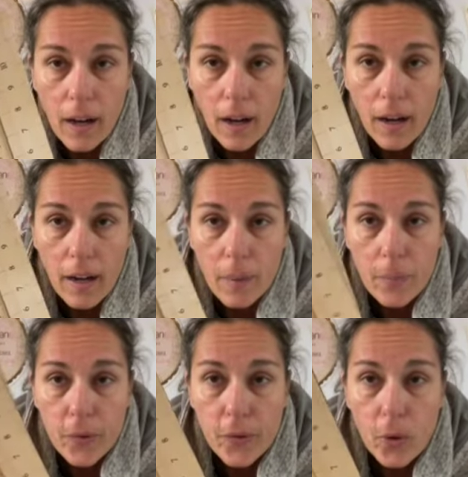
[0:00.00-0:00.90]

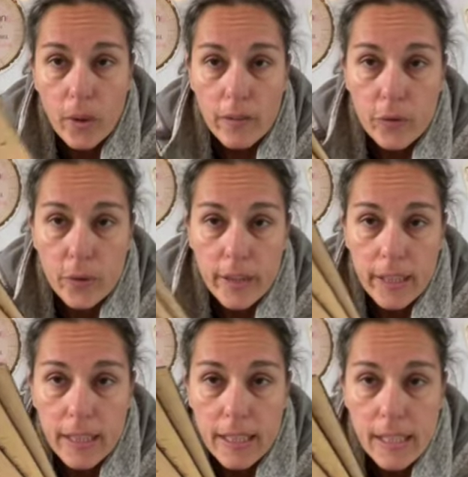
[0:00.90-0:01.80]
So if the
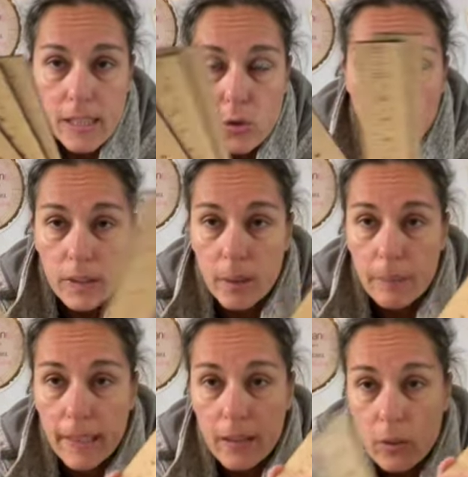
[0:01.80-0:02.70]
kids is really a
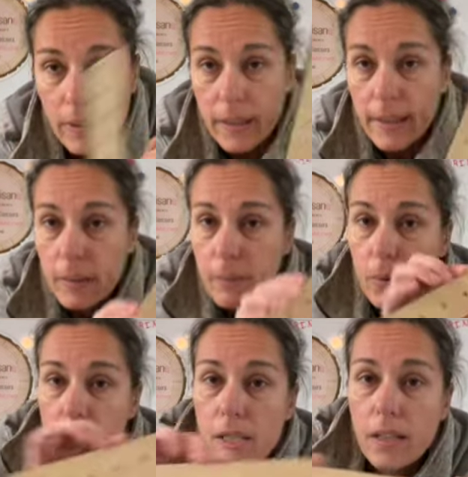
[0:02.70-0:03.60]
beginner with their
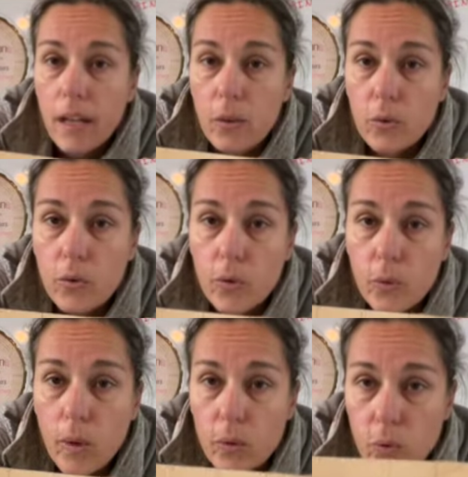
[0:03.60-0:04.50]
numbers, I use those
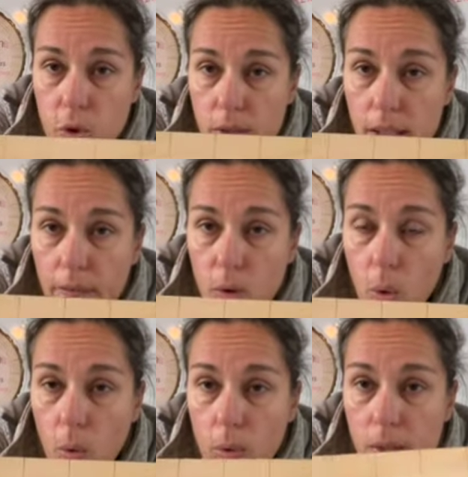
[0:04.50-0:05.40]
ones who just have the
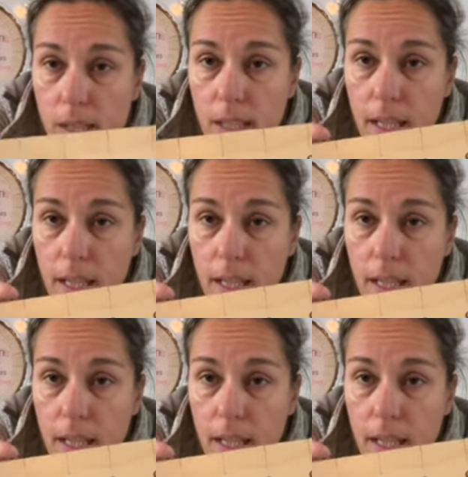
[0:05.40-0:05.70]
holes,